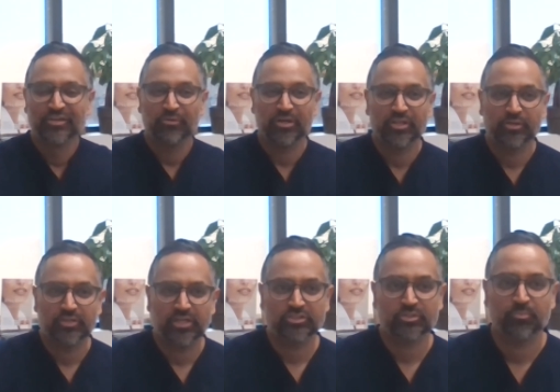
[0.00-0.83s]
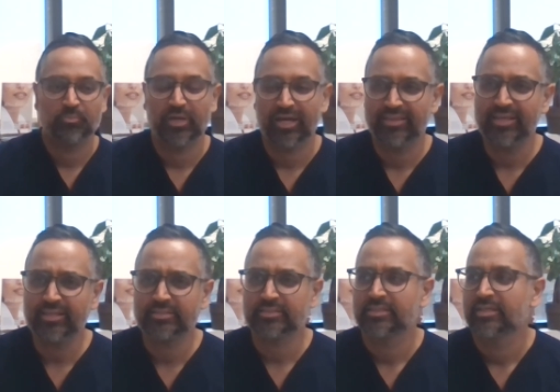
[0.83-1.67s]
Well, there's. I think
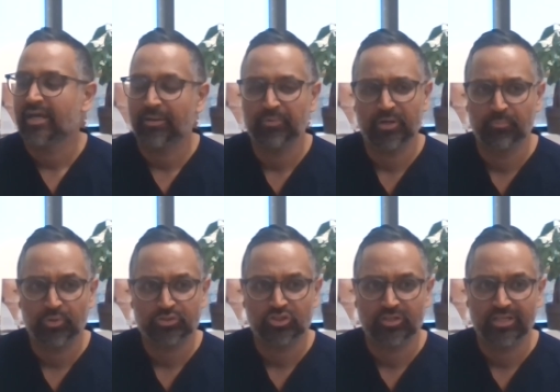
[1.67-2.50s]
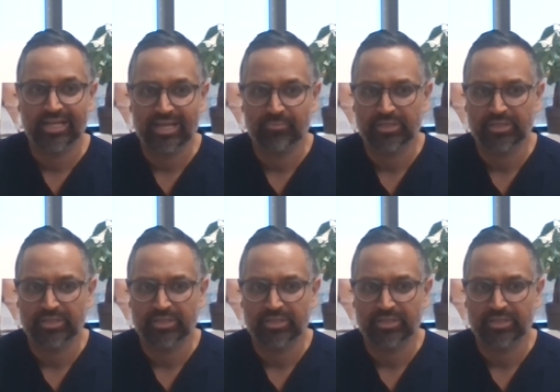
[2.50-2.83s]
it's. I'm going to butcher the name.